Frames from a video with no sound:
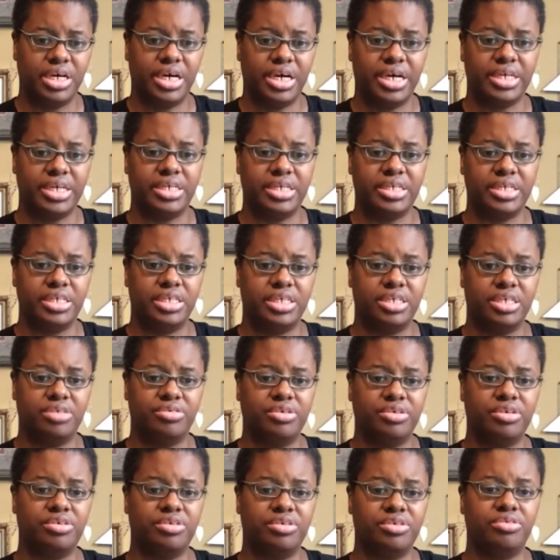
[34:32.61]
I can give
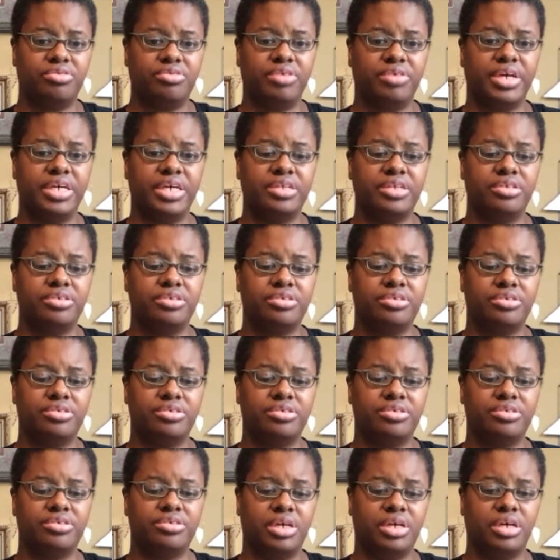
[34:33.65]
her greater
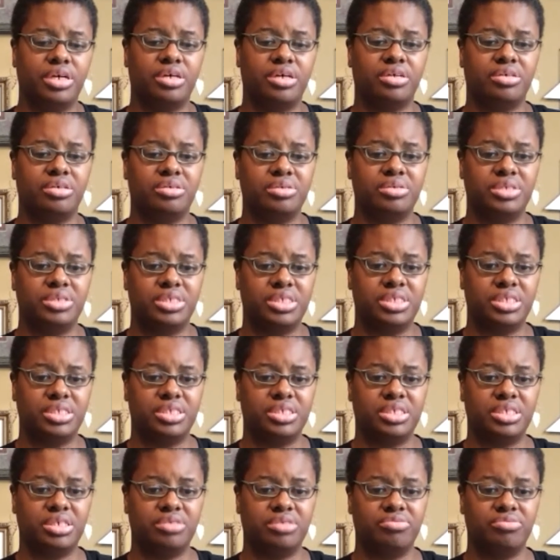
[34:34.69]

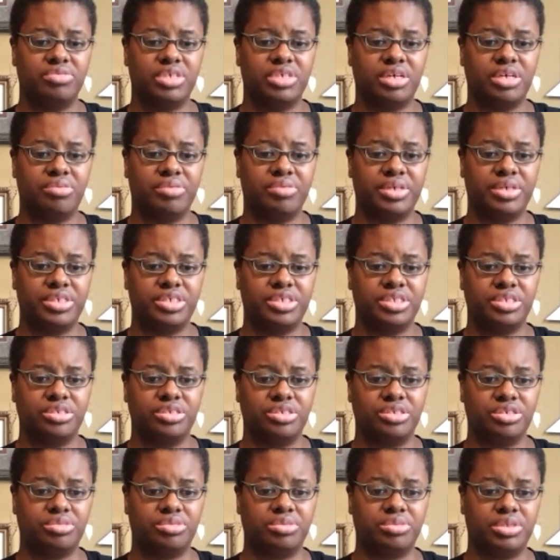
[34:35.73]
sense of direction in
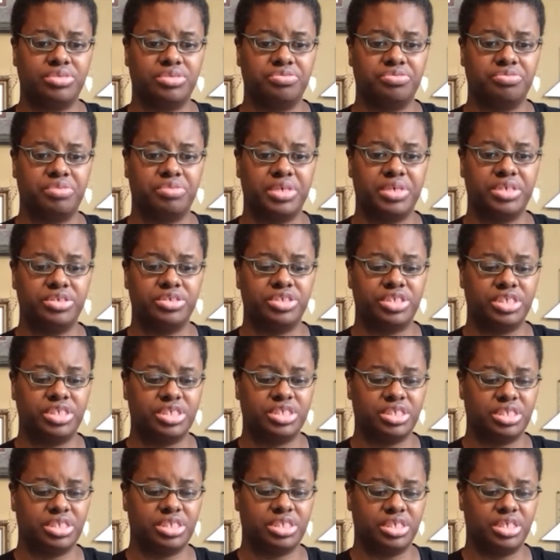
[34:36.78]
terms of where she's
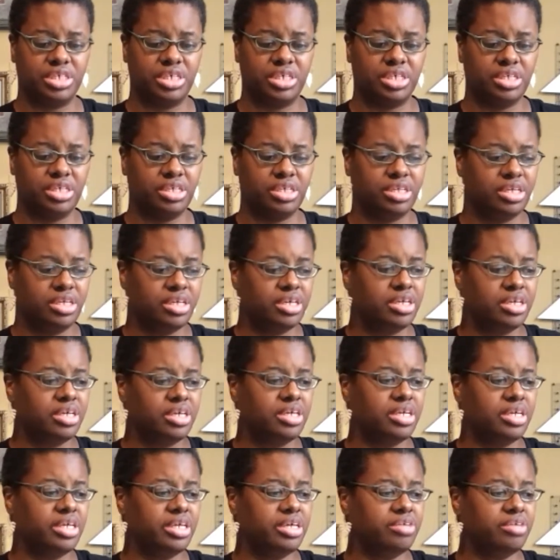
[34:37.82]
looking.
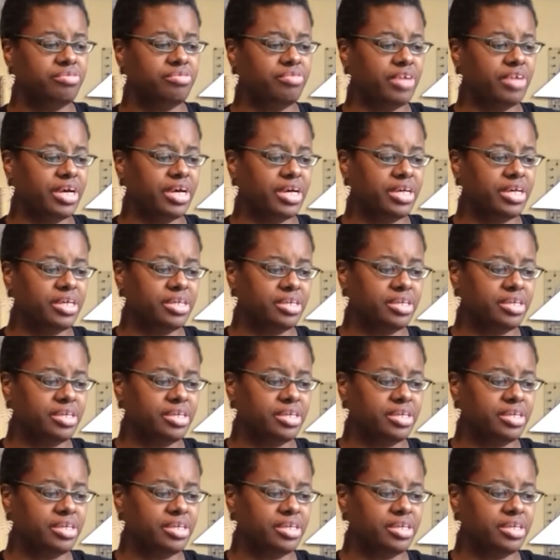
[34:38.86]
If I